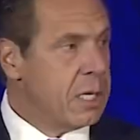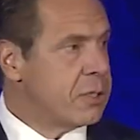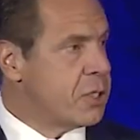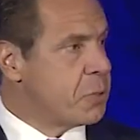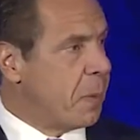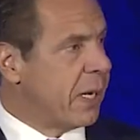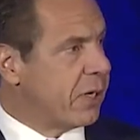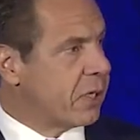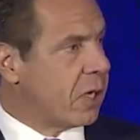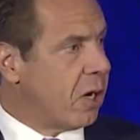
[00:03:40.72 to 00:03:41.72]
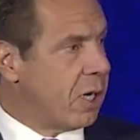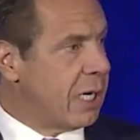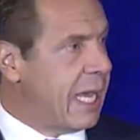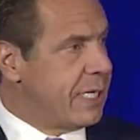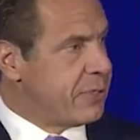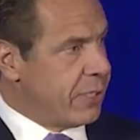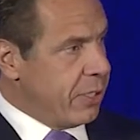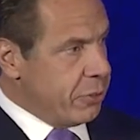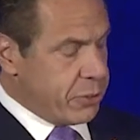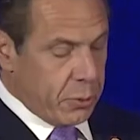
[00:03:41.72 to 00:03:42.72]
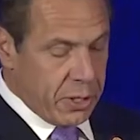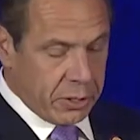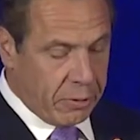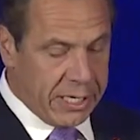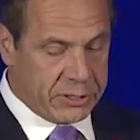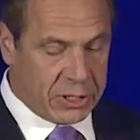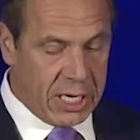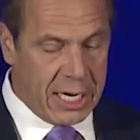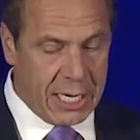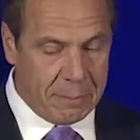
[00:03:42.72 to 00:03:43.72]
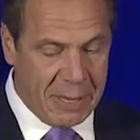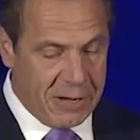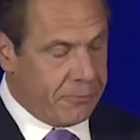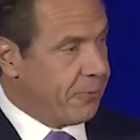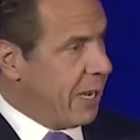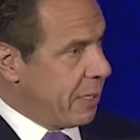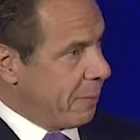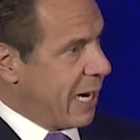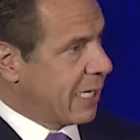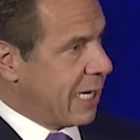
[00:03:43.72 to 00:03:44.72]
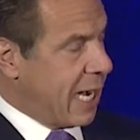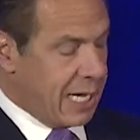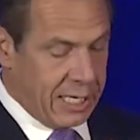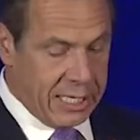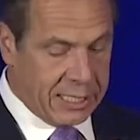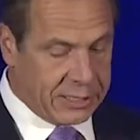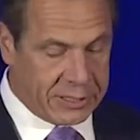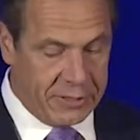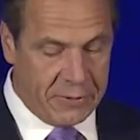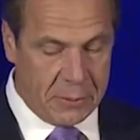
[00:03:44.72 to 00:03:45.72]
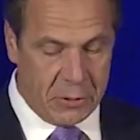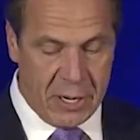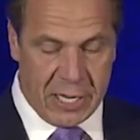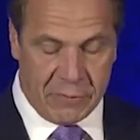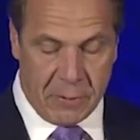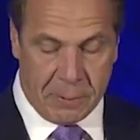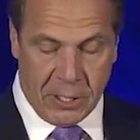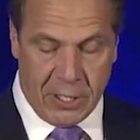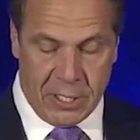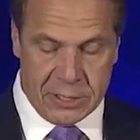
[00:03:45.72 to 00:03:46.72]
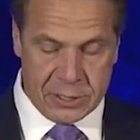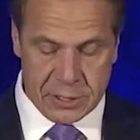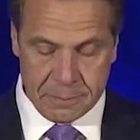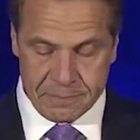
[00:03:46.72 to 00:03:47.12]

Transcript: The Speaker, Carl Heastie, who's doing a great job, my friend, my colleague. Let's give him a round of applause.